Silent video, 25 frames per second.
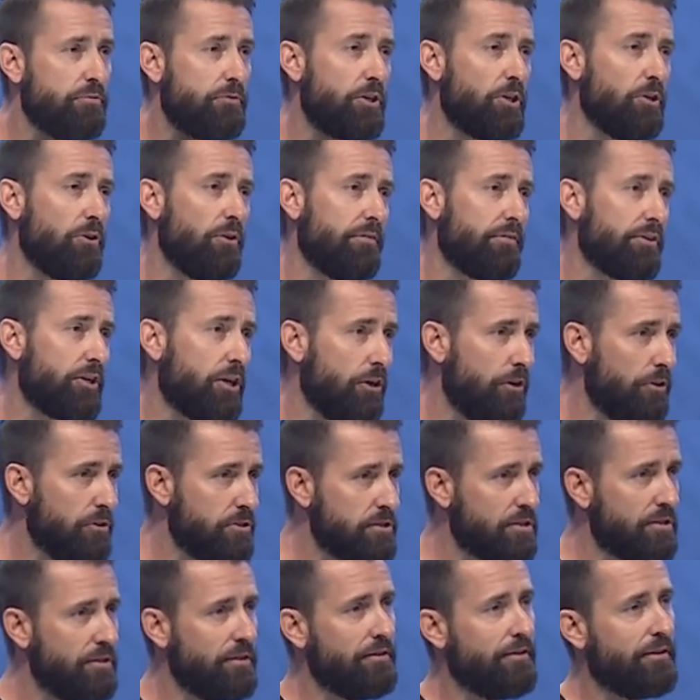and we don't have a
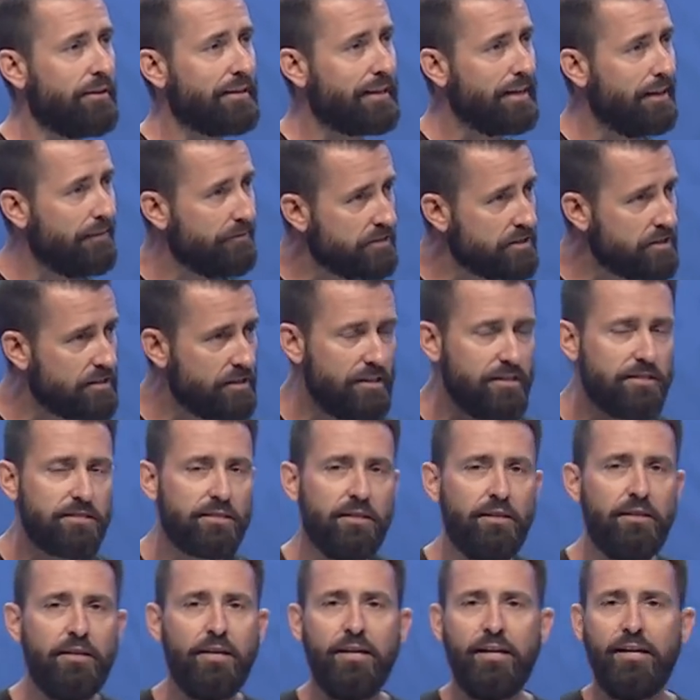coach, then they're not going to have the
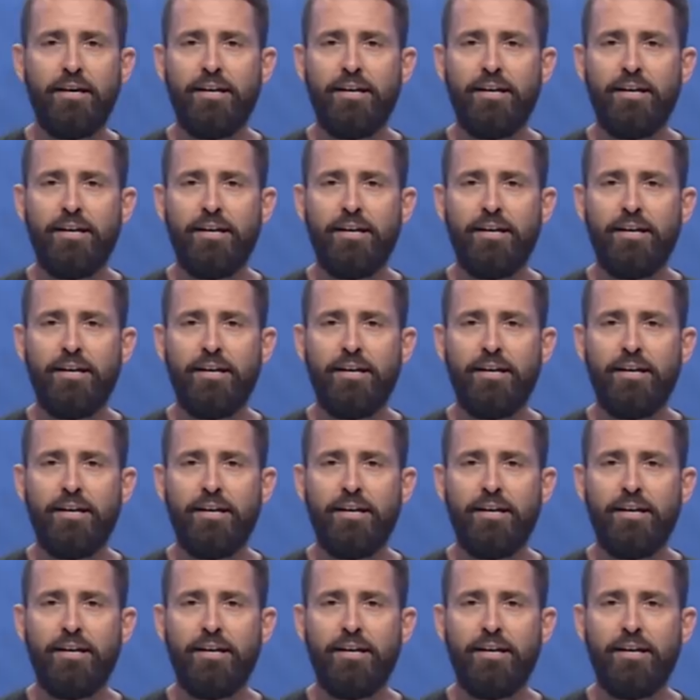season.